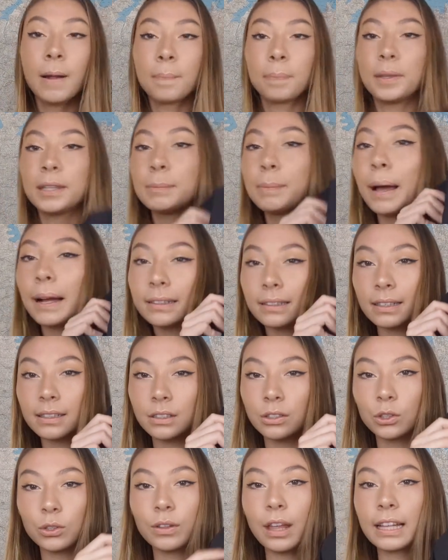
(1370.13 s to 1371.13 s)
This bag
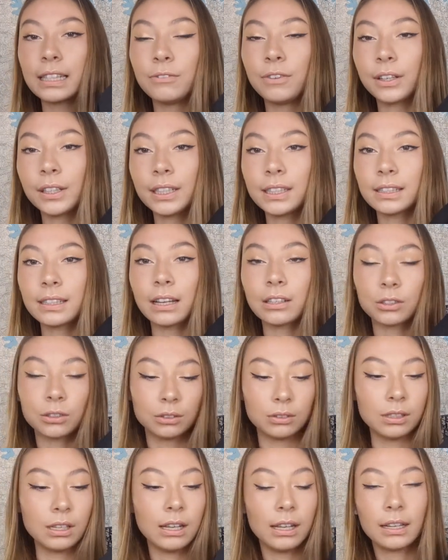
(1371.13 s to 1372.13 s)
doesn't do that. It's very
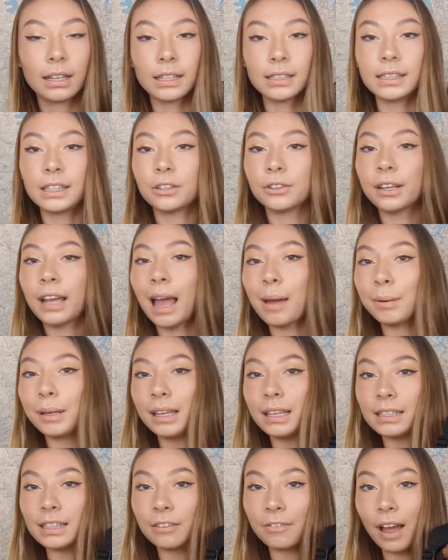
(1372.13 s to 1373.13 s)
subtle. Considering how many
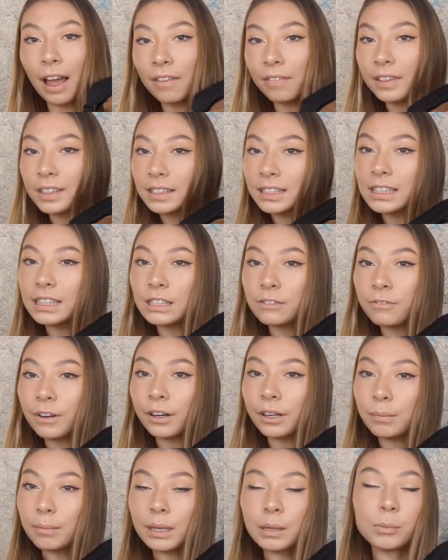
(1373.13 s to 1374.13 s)
years I've had this, this is
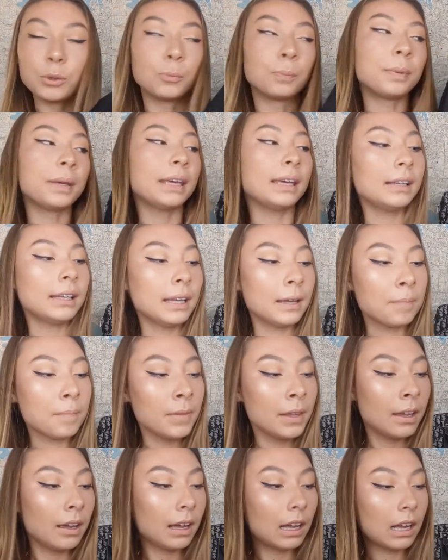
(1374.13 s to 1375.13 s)
very minimal peeling.
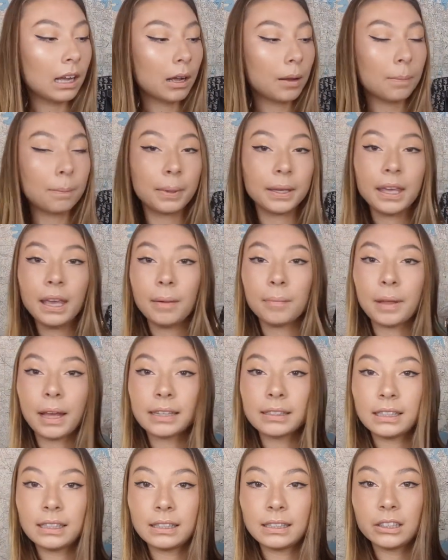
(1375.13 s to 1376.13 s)
But yeah, it
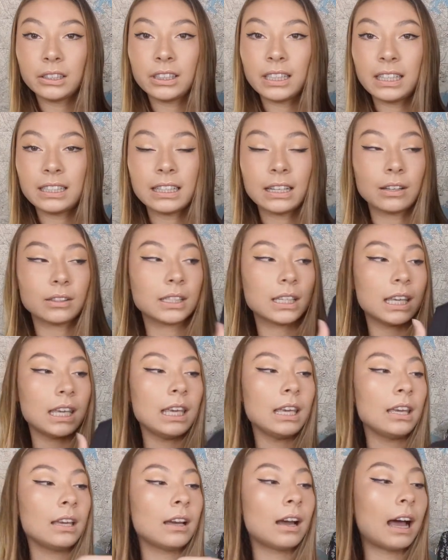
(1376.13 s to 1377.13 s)
has these little details
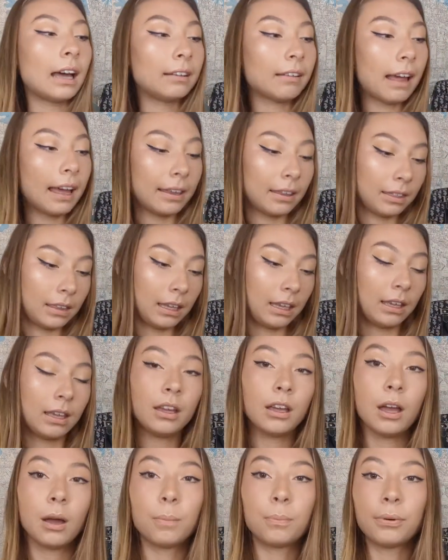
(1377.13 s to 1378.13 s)
here. I like the
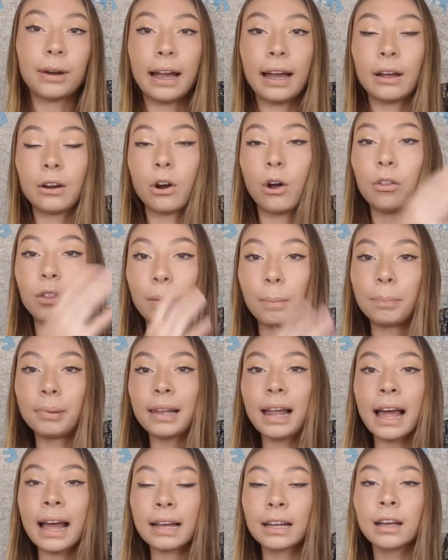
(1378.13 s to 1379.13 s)
brown on the
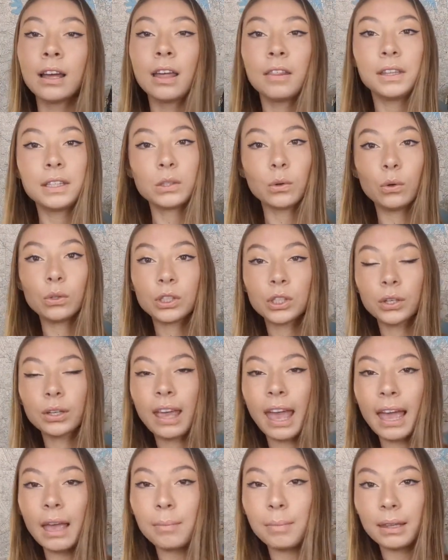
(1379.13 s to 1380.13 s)
black. This also
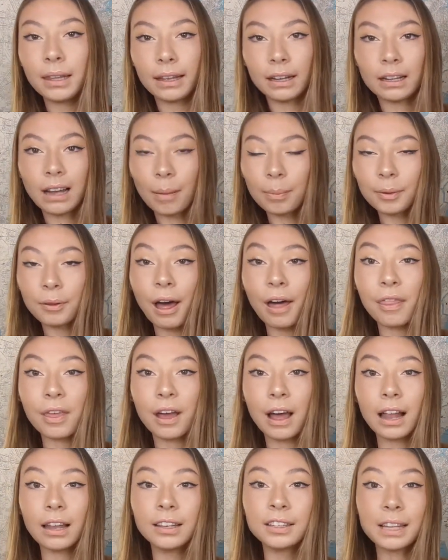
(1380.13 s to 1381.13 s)
came in like a couple of other
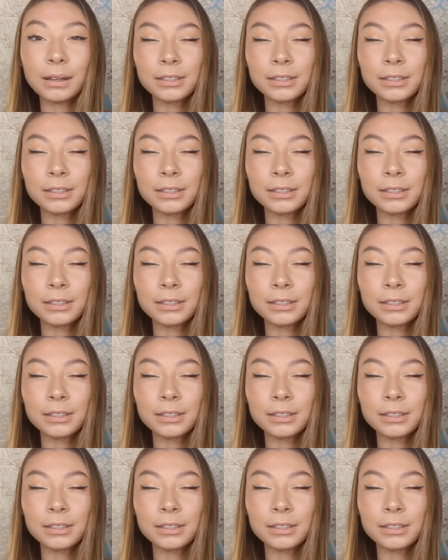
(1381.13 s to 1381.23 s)
colors.